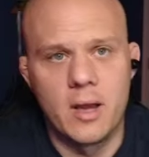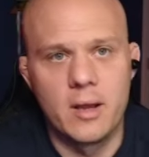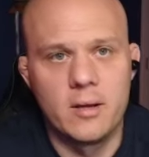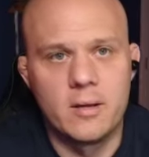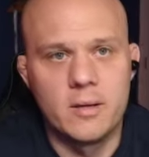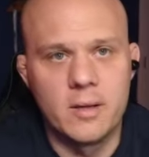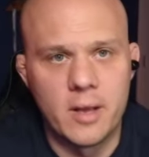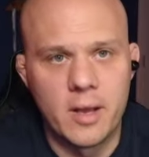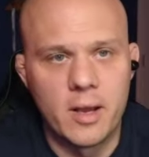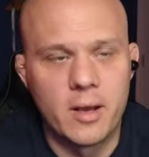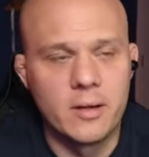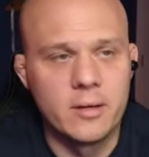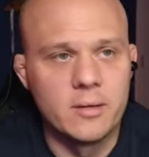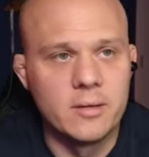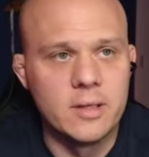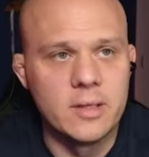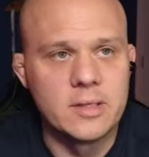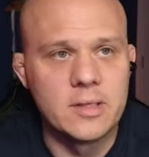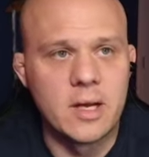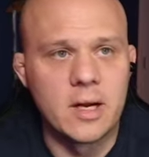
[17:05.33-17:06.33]
Yeah,
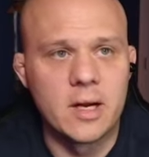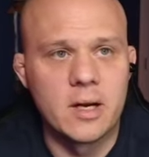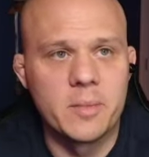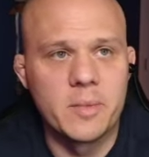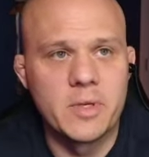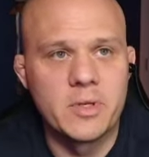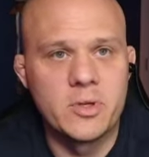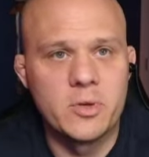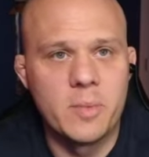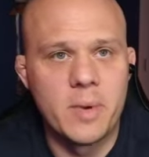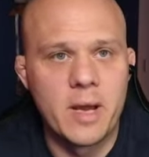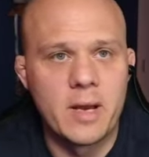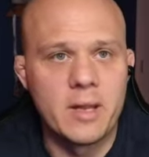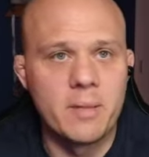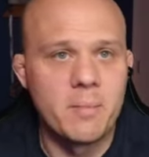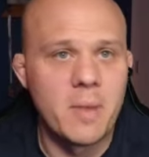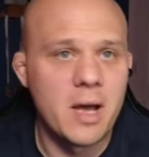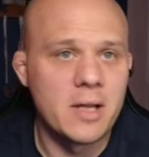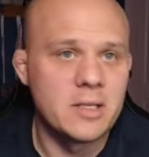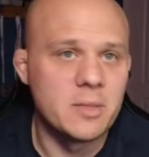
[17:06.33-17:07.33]
it's not going to be too bad. The
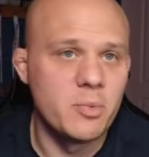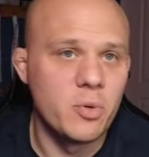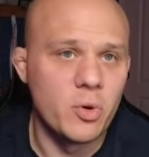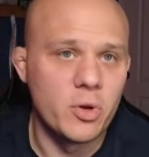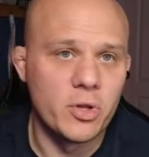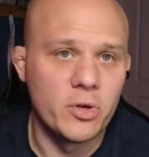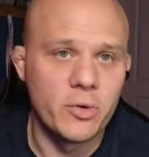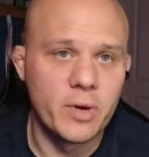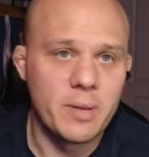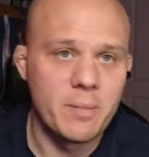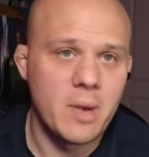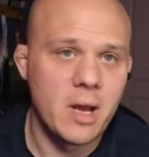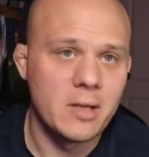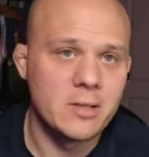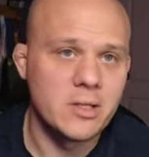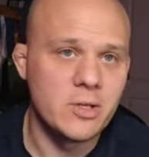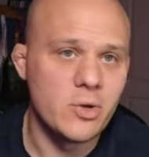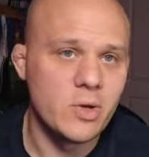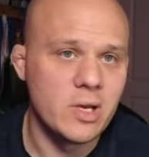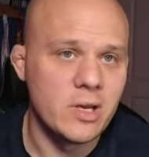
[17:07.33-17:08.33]
Montipore, the green
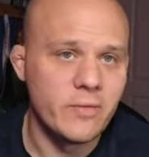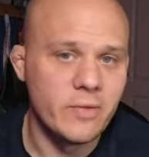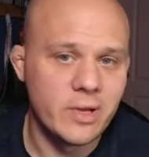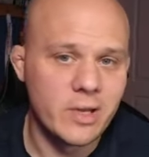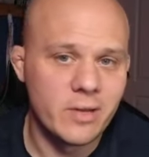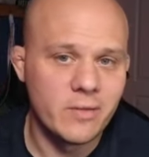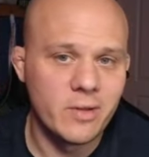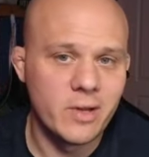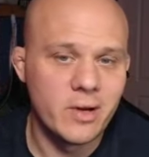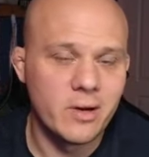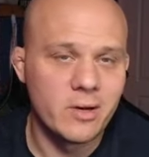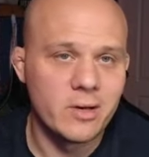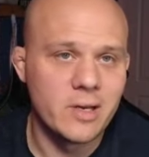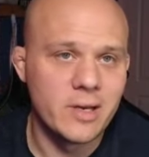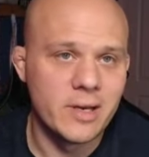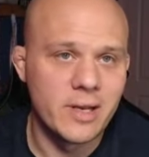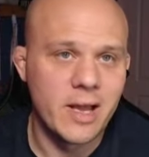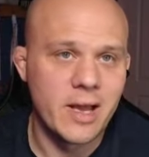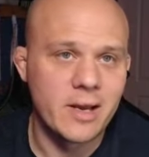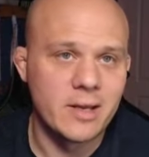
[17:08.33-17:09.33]
Monty, you can even get in there
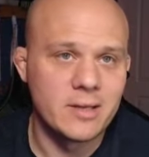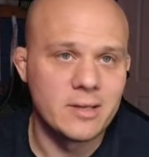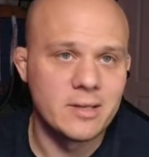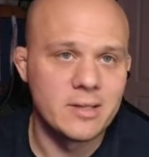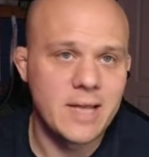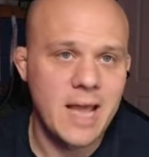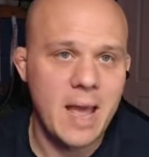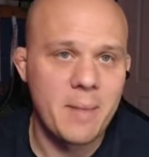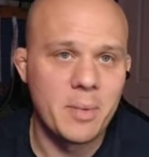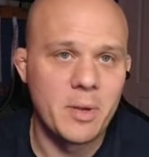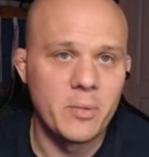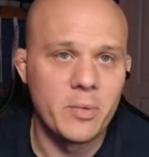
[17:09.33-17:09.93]
and kind of tap it with